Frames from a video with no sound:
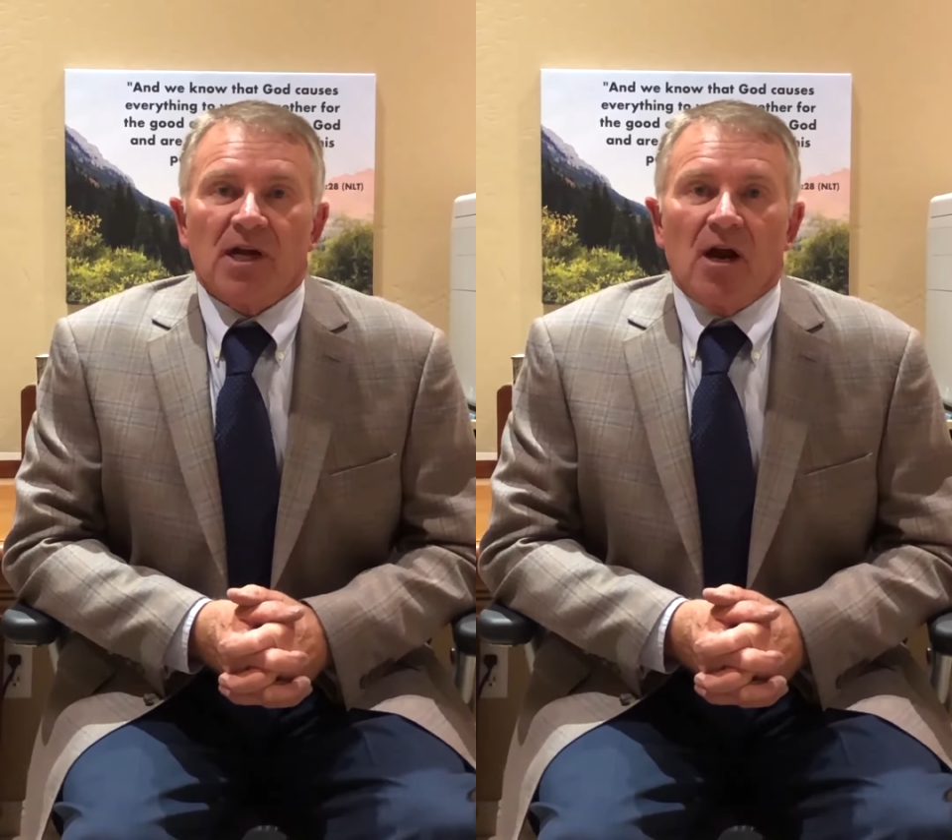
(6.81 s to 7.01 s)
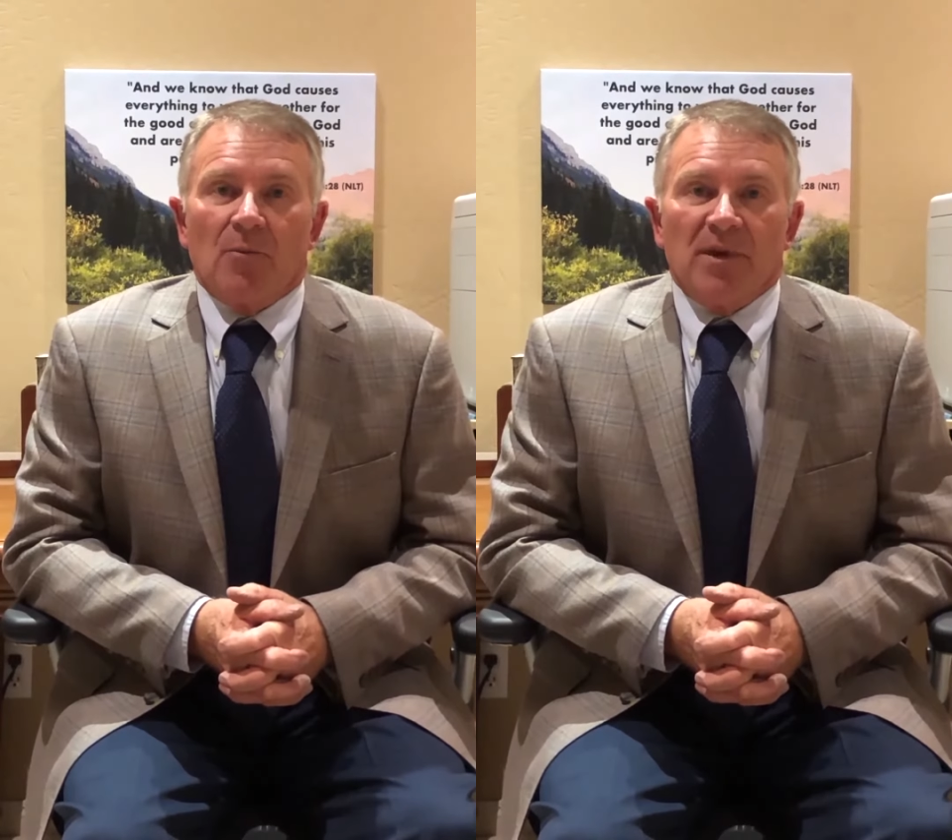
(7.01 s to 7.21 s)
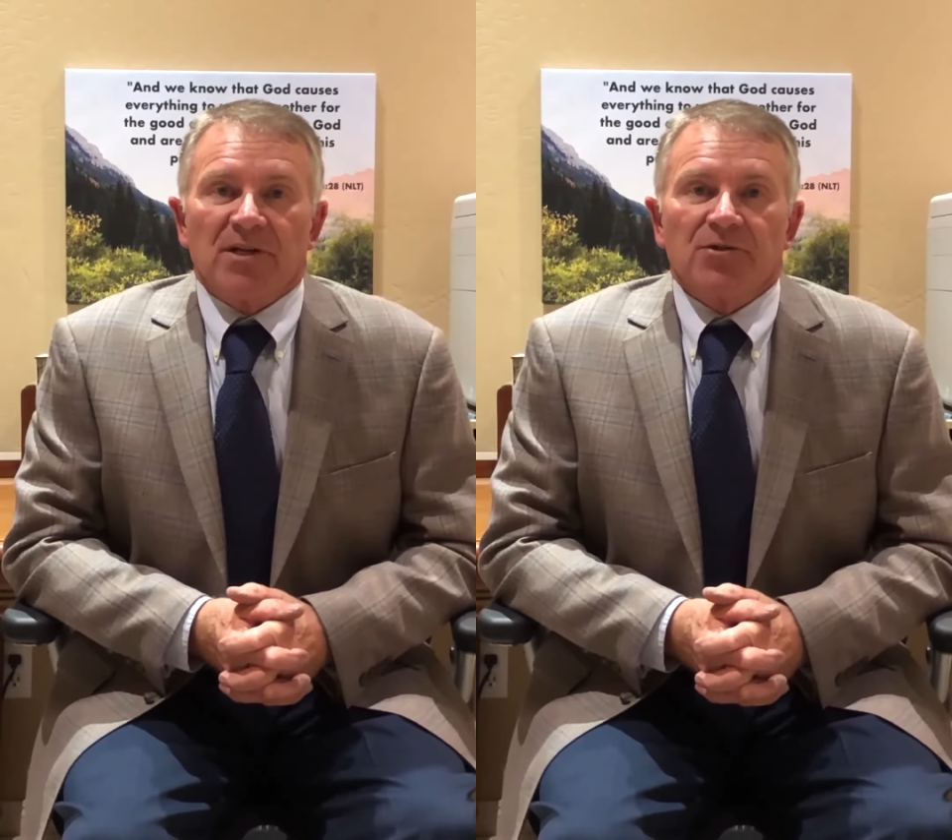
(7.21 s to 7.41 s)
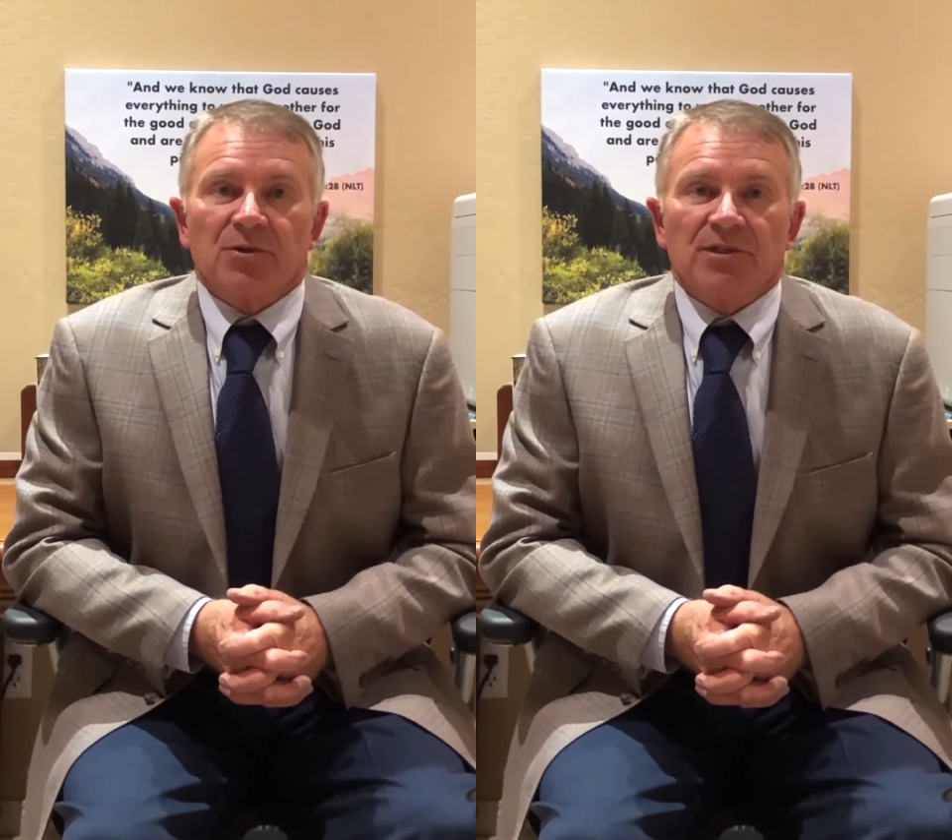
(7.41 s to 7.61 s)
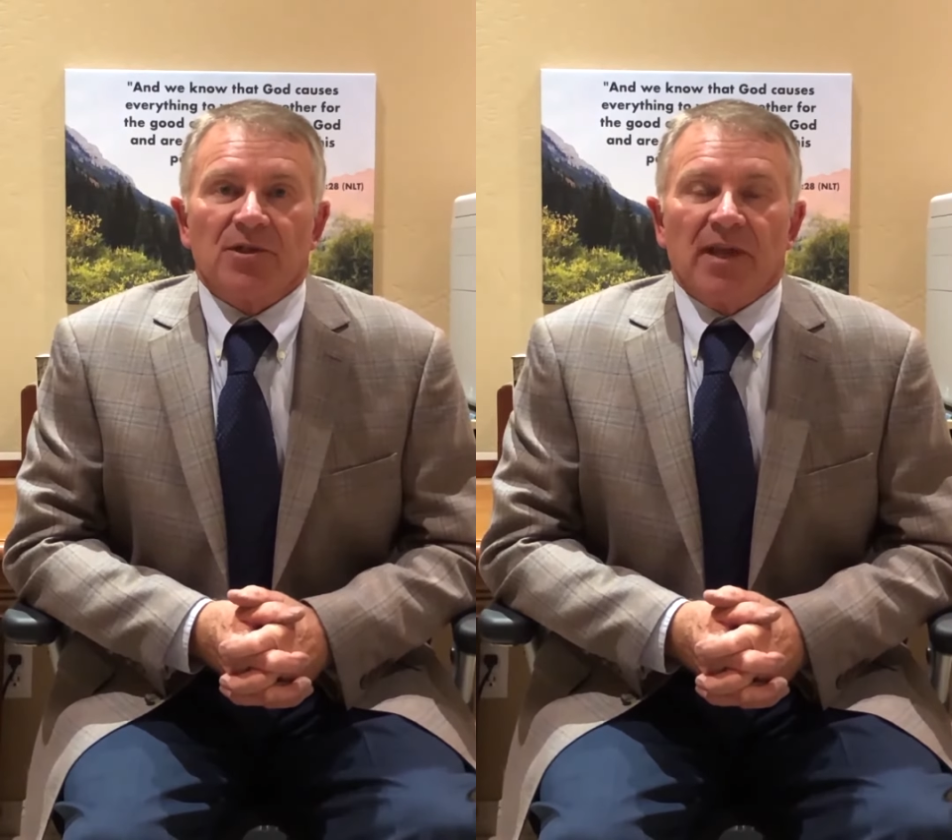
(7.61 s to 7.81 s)
our
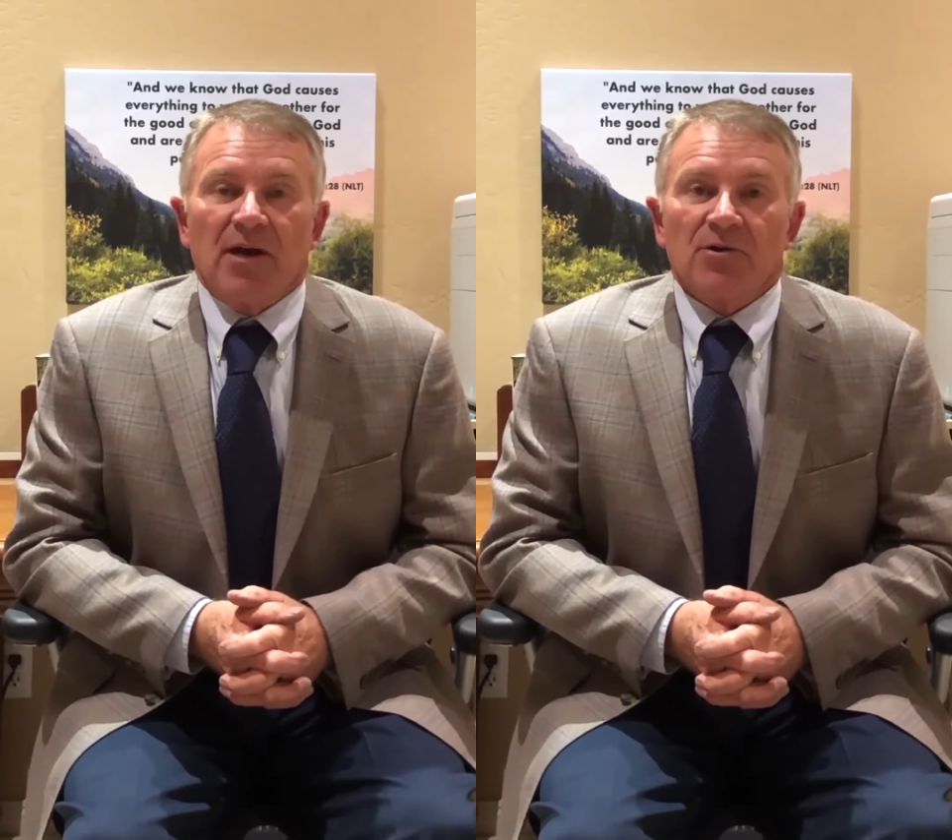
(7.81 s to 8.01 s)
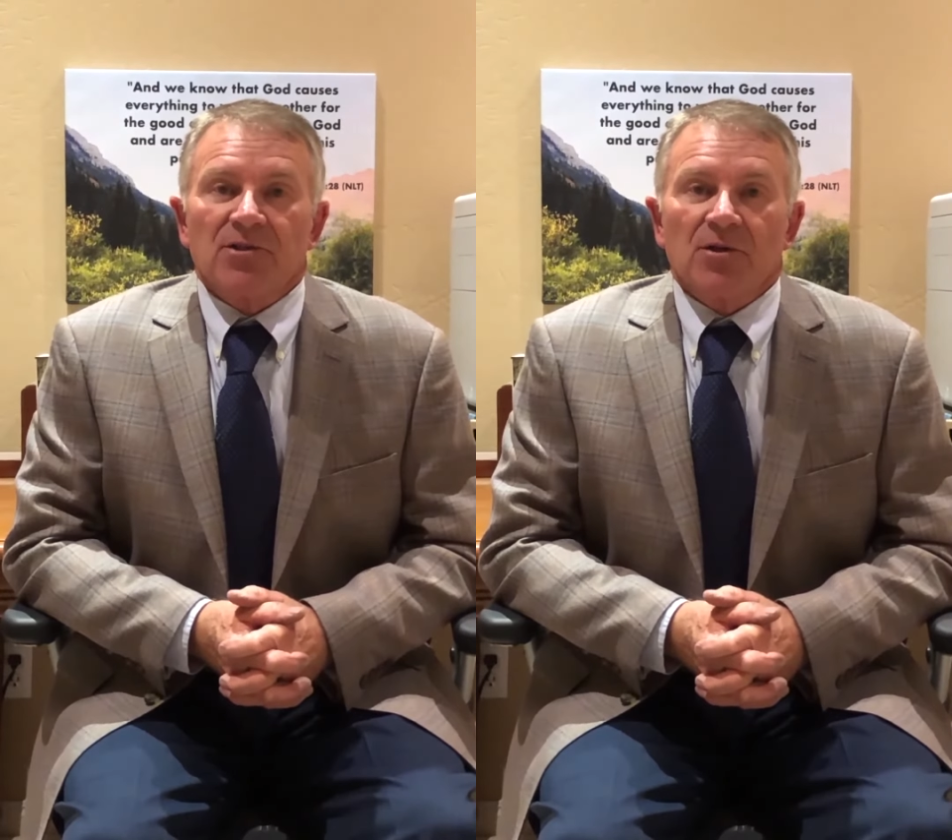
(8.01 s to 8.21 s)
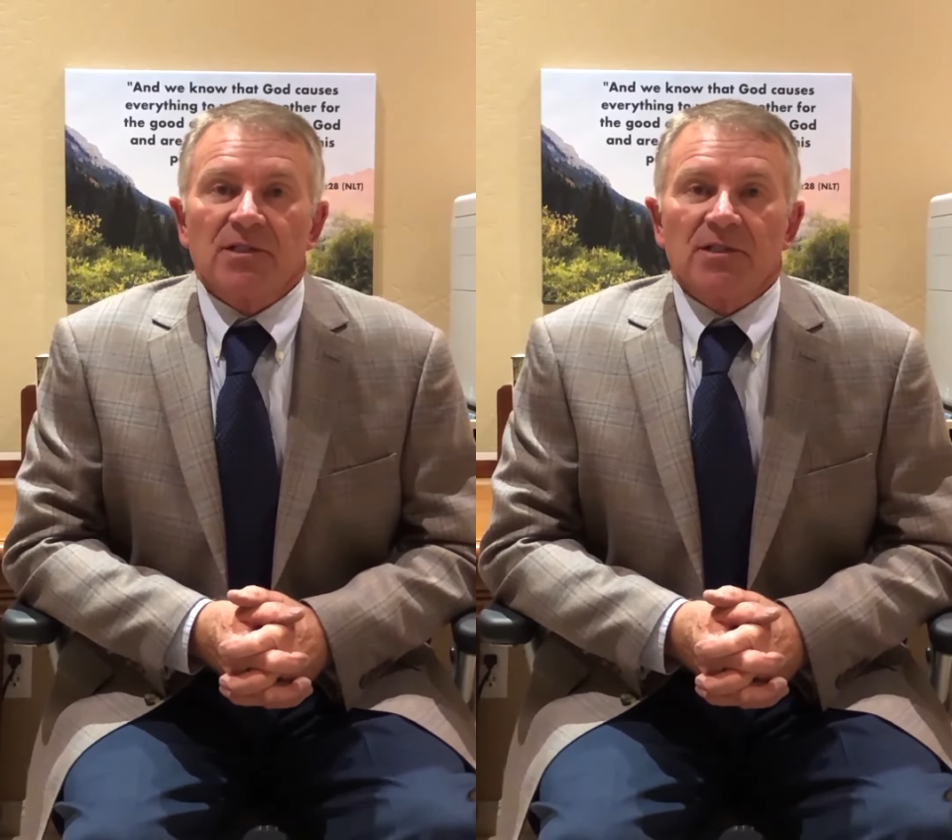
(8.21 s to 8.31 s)
ministry to the Arizona